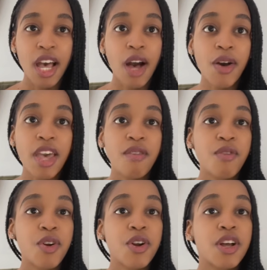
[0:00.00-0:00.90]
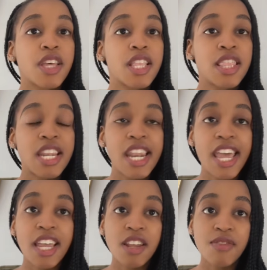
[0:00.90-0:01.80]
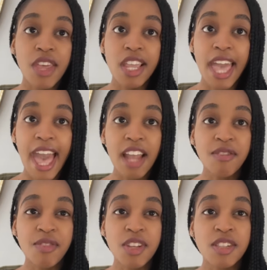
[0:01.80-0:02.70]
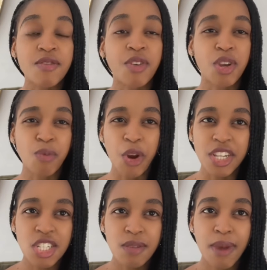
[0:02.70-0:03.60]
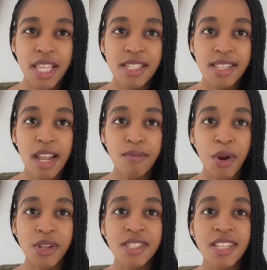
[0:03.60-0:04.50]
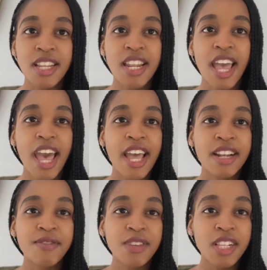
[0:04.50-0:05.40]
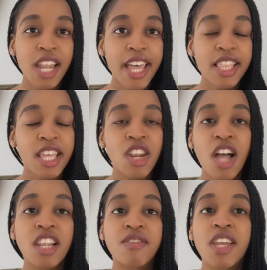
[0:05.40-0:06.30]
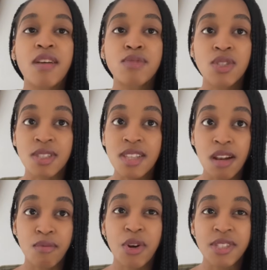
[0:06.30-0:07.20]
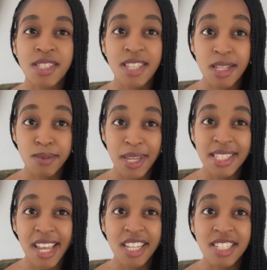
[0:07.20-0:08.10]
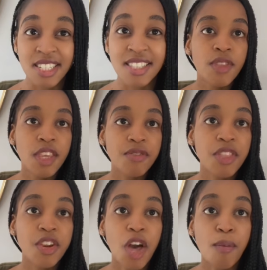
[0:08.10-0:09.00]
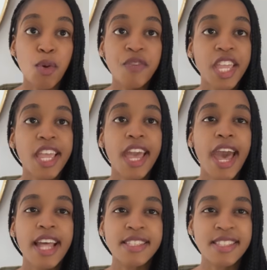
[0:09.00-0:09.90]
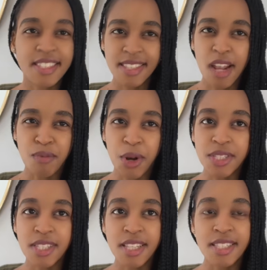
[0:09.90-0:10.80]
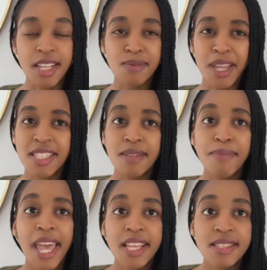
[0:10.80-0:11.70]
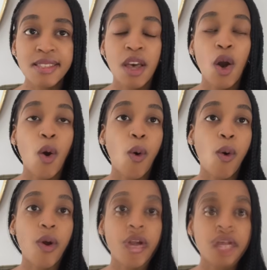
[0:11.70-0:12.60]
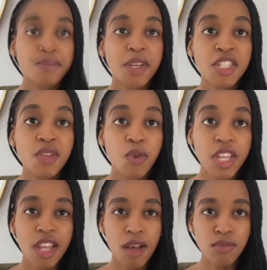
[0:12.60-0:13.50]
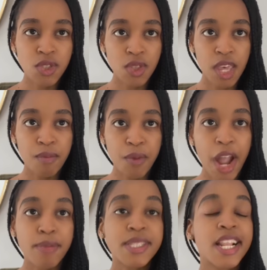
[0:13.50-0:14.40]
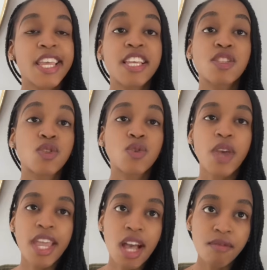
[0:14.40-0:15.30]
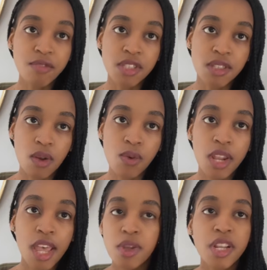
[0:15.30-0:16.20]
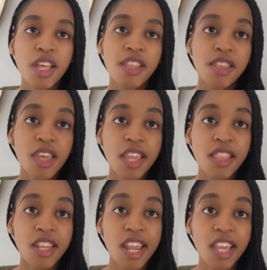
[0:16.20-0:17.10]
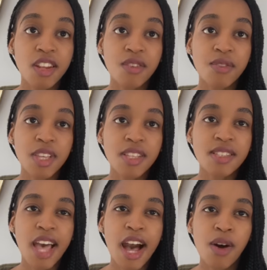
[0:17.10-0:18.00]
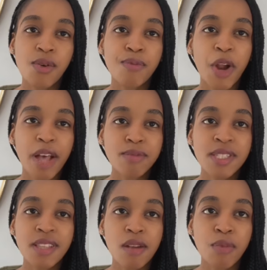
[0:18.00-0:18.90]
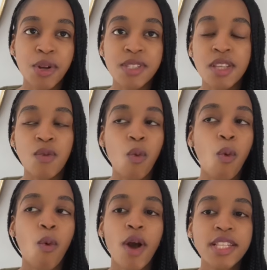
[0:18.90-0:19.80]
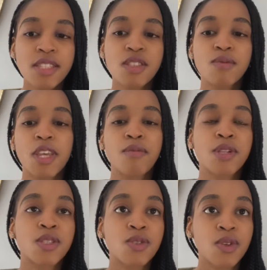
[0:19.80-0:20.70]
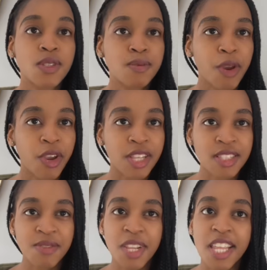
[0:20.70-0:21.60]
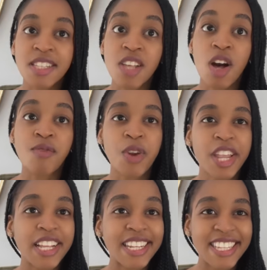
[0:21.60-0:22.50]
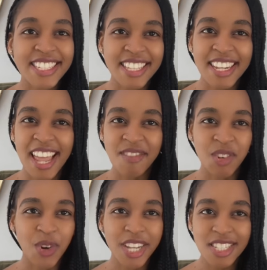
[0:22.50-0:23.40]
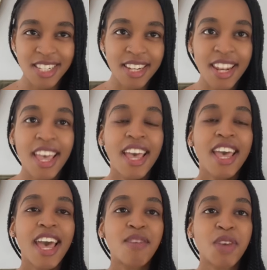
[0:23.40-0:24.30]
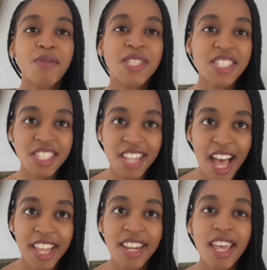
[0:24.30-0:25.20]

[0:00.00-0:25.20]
However, in the negative, they can feel very pressured by the Sun person and feel like they're not living up to the Sun person's expectation if they're not moving at the Sun person's expected pace, or especially when it comes to them perhaps clinging to a comfort zone. Another thing in the negative is how perhaps the Sun person wants to be able to experience feelings of recognition, admiration, and be able to shine.